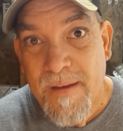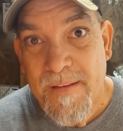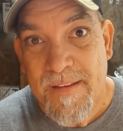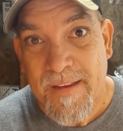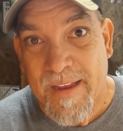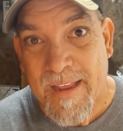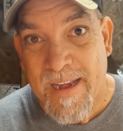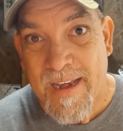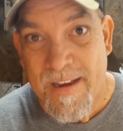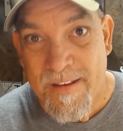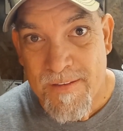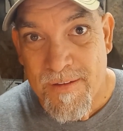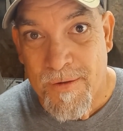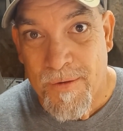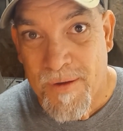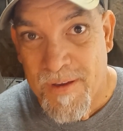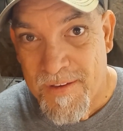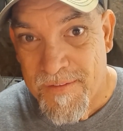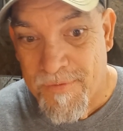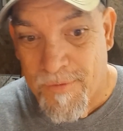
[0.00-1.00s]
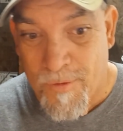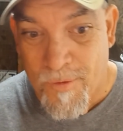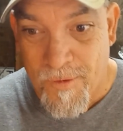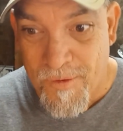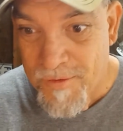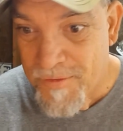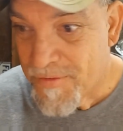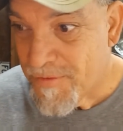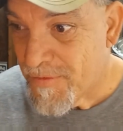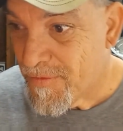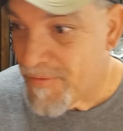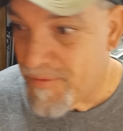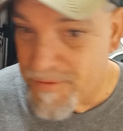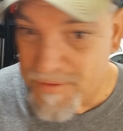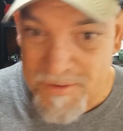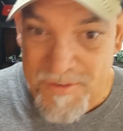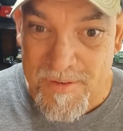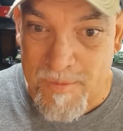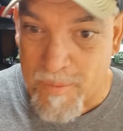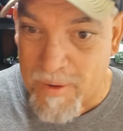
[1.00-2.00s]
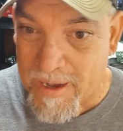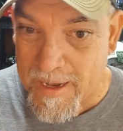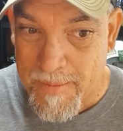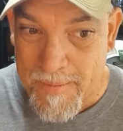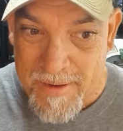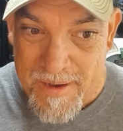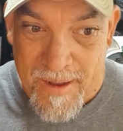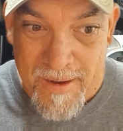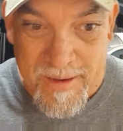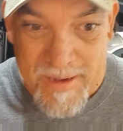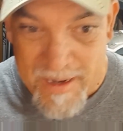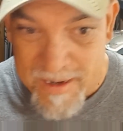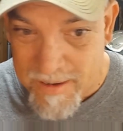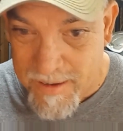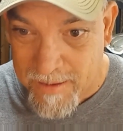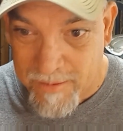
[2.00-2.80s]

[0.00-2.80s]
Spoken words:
to get into as far as just to break the monotony